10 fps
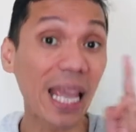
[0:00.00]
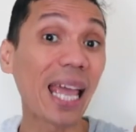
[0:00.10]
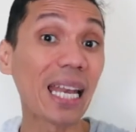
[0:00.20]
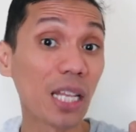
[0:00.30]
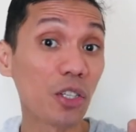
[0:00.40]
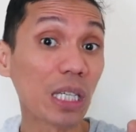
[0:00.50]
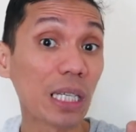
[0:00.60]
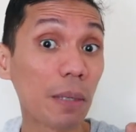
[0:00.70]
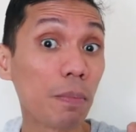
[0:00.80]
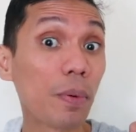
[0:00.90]
and then you're
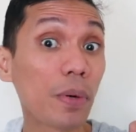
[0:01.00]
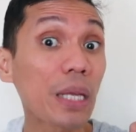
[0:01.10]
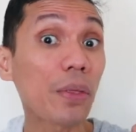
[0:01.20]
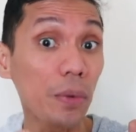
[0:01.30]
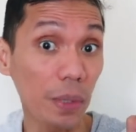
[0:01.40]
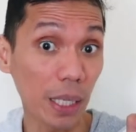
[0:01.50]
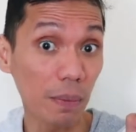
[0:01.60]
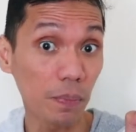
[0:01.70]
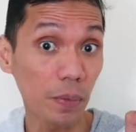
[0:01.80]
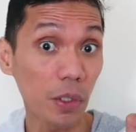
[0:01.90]
gonna breathe through
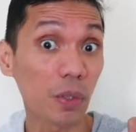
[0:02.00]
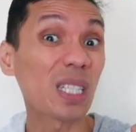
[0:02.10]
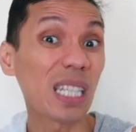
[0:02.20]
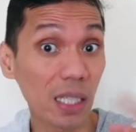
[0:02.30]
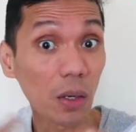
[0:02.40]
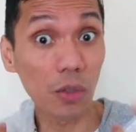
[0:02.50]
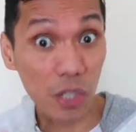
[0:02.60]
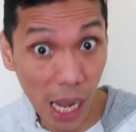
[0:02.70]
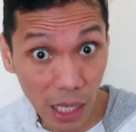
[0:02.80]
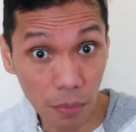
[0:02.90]
it using the
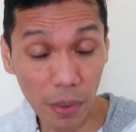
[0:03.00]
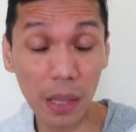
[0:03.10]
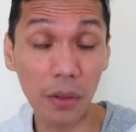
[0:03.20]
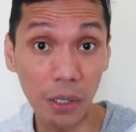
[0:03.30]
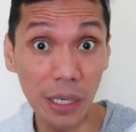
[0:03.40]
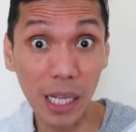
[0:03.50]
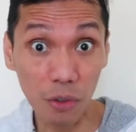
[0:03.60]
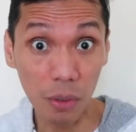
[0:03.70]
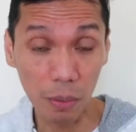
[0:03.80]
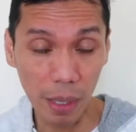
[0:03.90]
Ujjayi breath or your
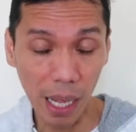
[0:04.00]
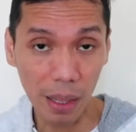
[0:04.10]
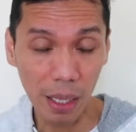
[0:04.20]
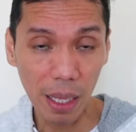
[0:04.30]
natural breath,